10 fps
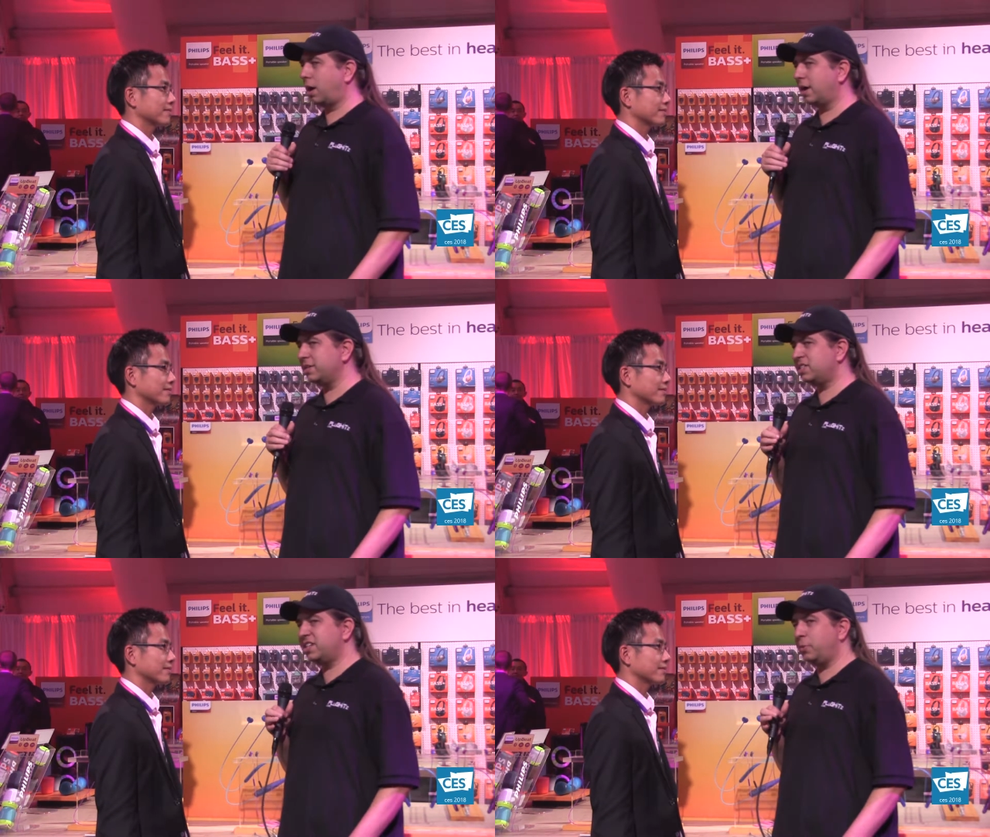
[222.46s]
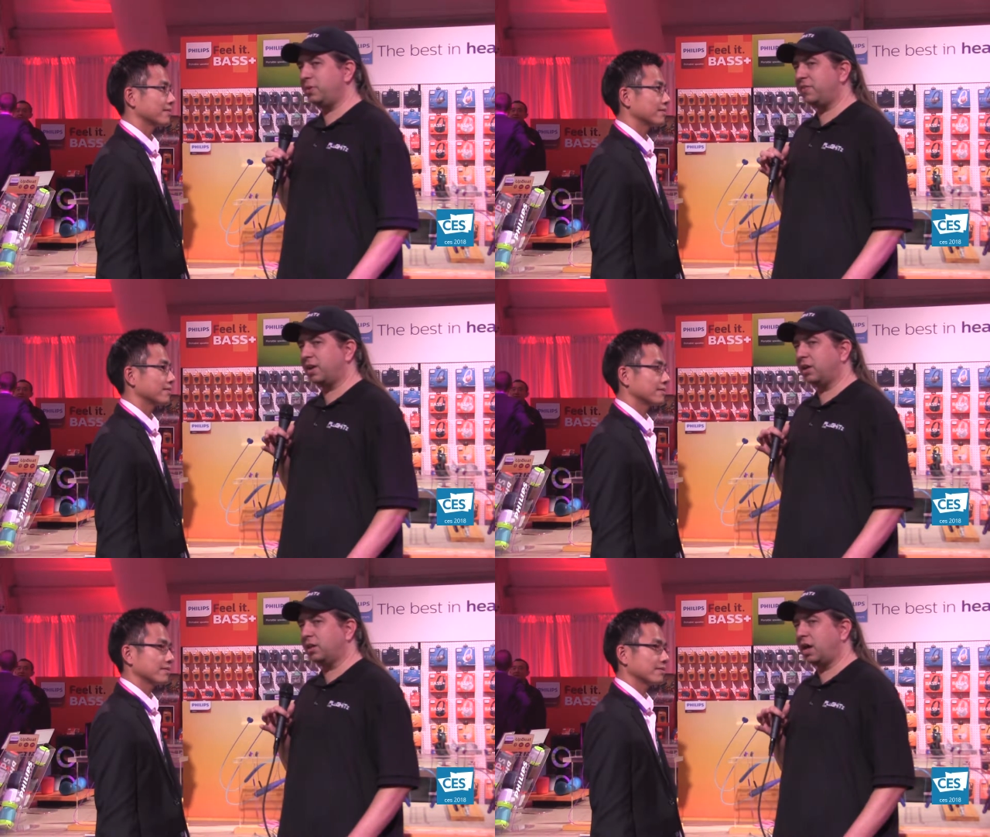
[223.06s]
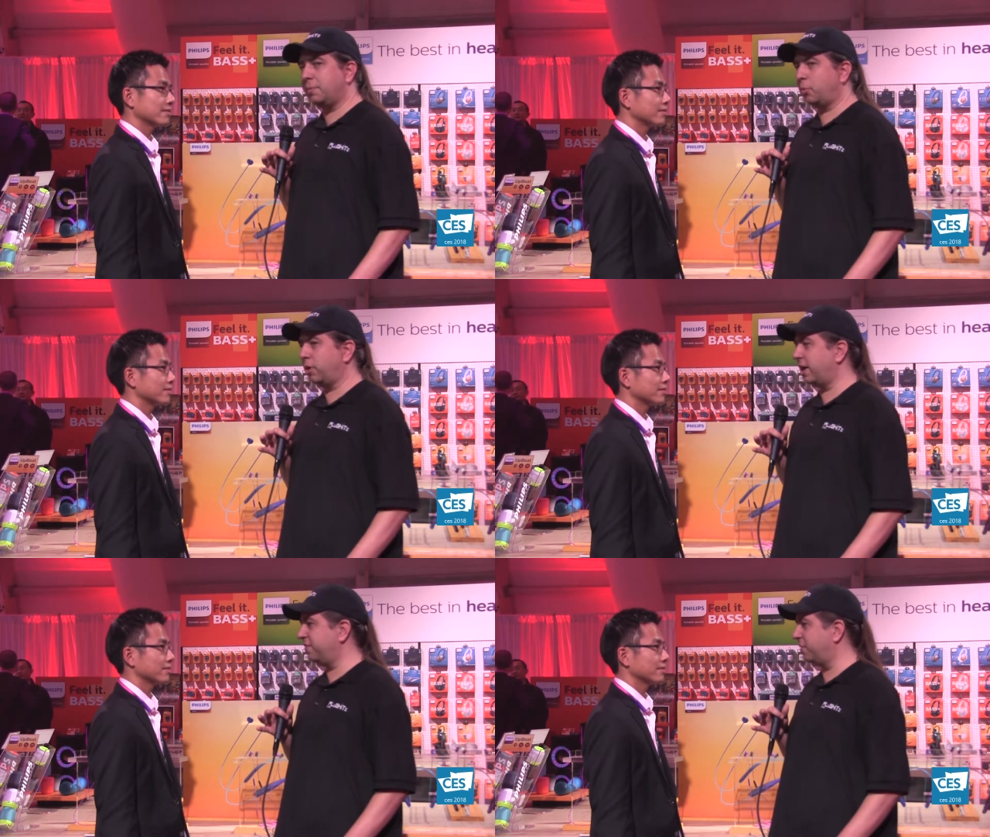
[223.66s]
Speaker 1: I see we've got a lot more
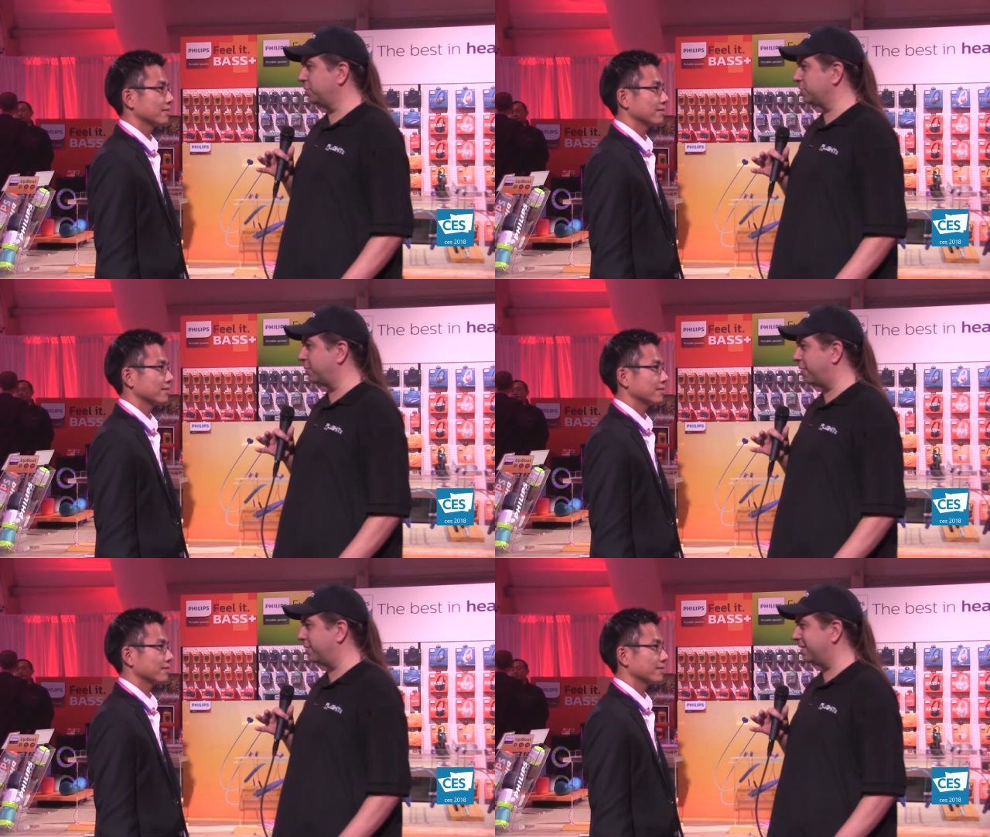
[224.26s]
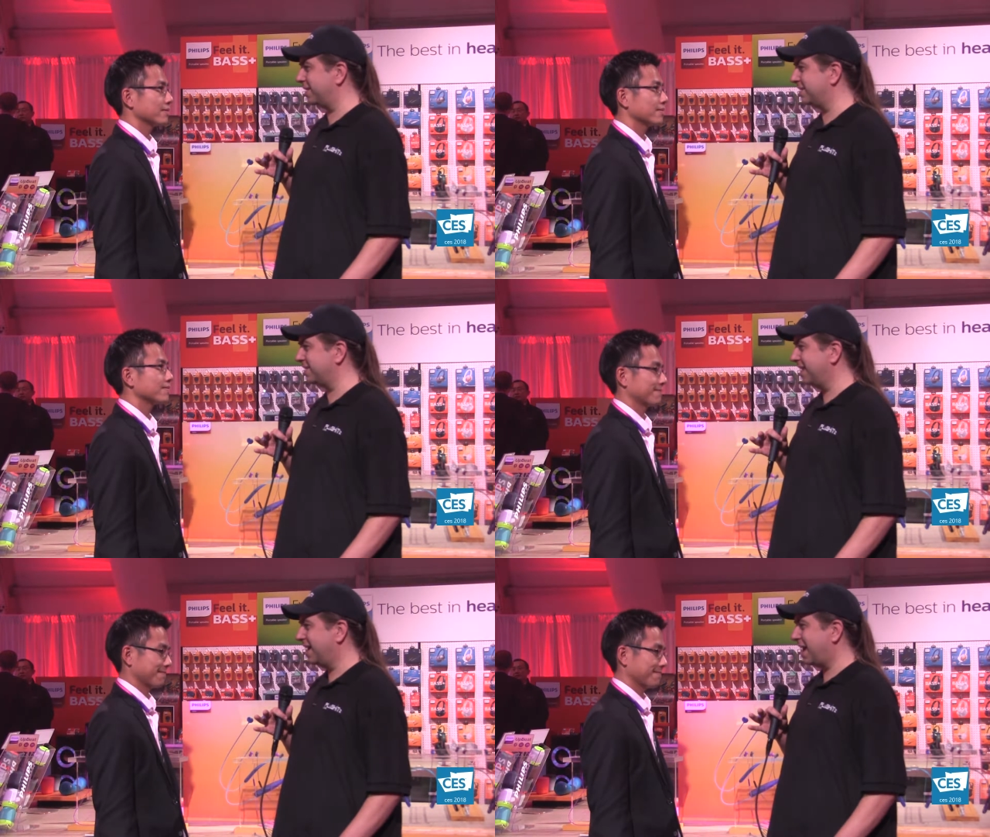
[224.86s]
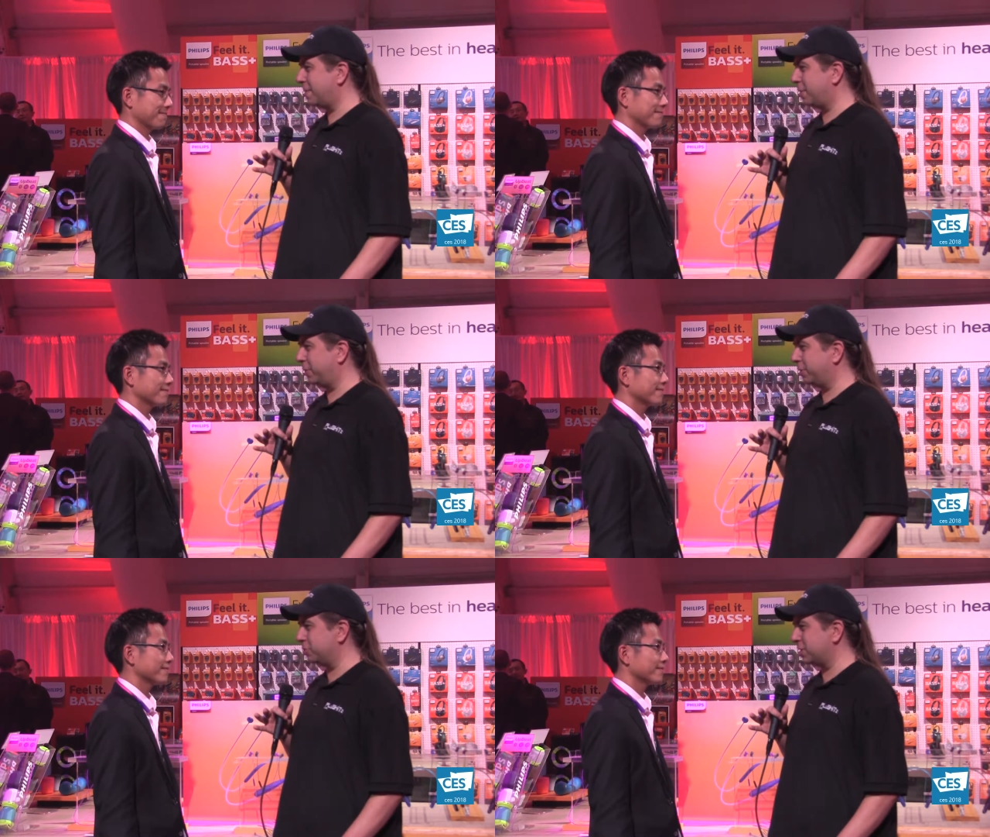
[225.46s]
headphones around us. How about
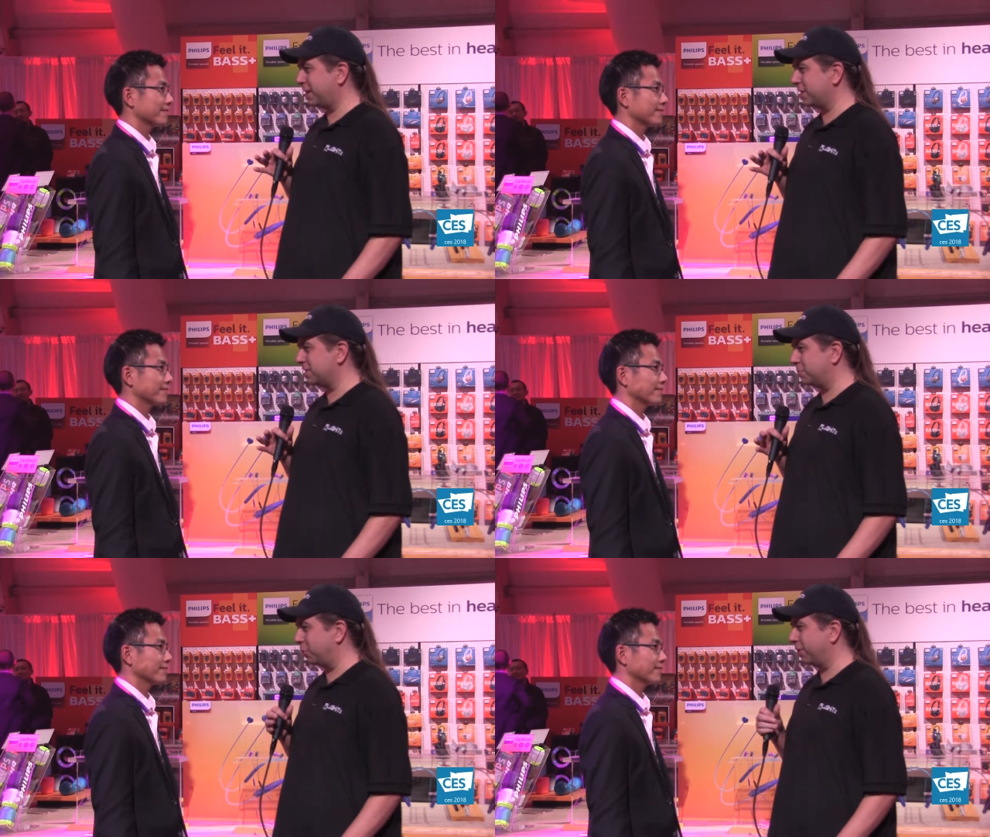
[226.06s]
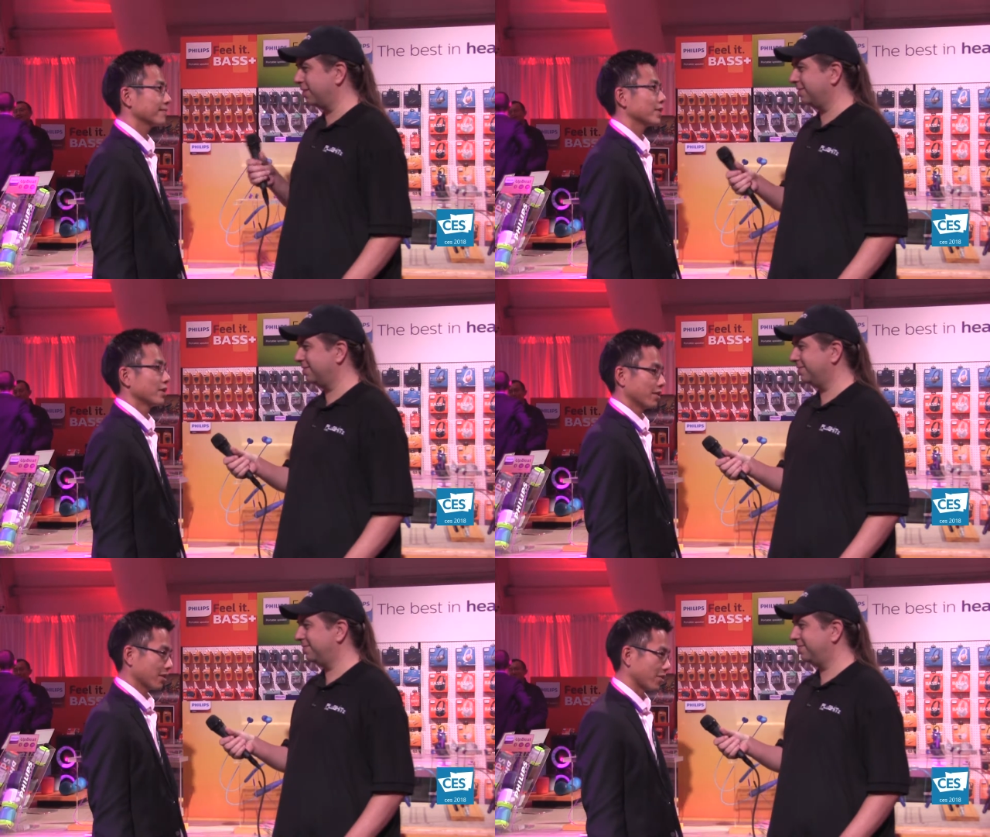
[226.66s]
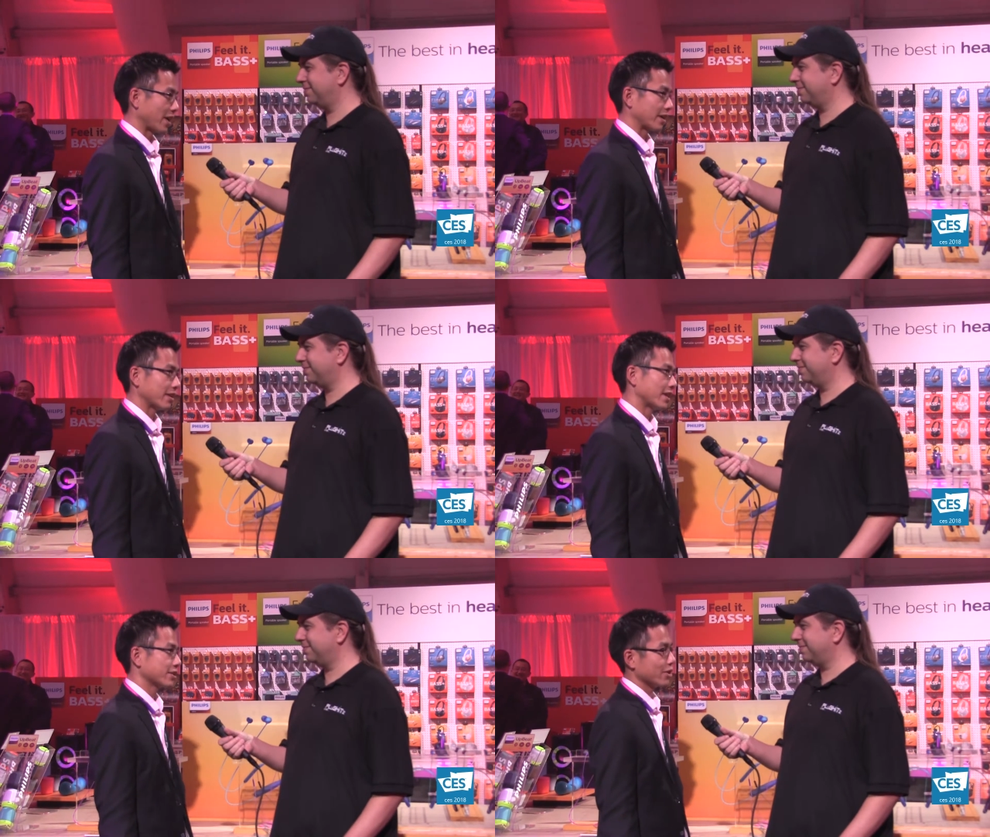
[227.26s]
we go check out some more?
Speaker 2: Correct.
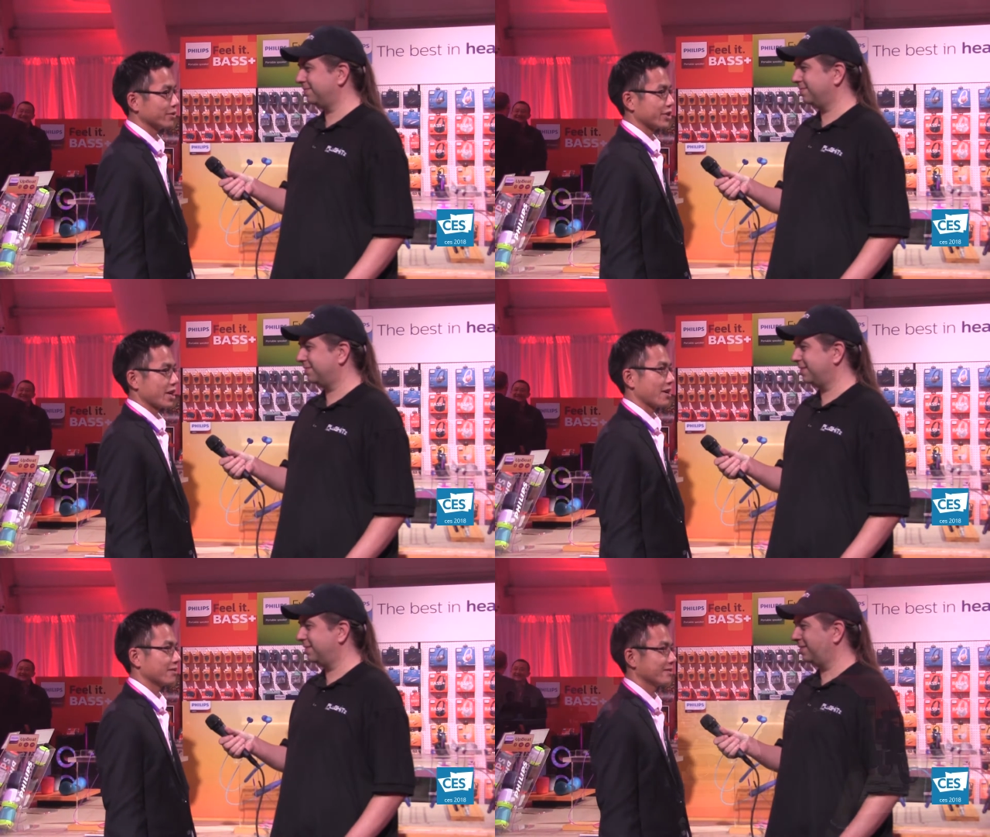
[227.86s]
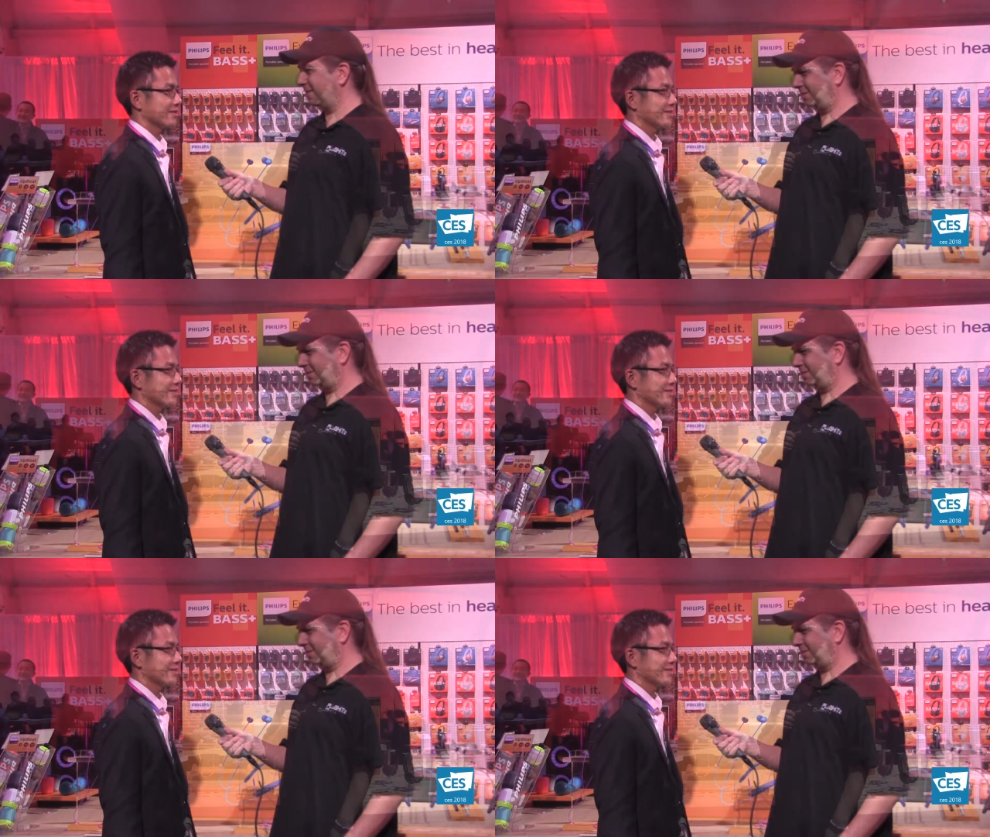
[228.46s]
Let's go check out.